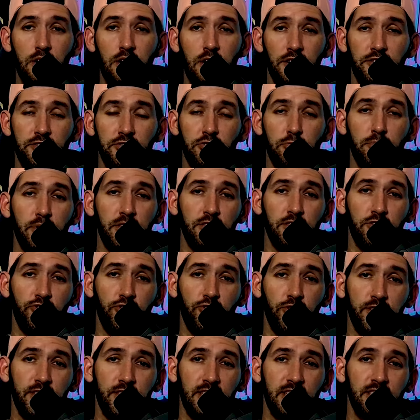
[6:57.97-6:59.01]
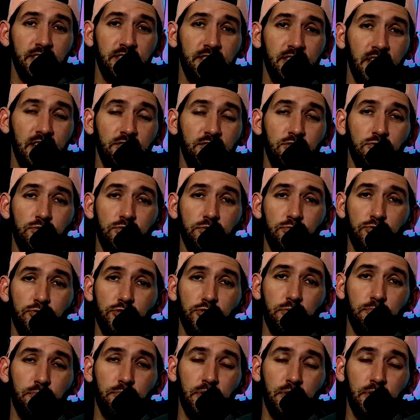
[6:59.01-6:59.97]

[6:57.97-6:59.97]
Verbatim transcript: Assuming the trend continues, we should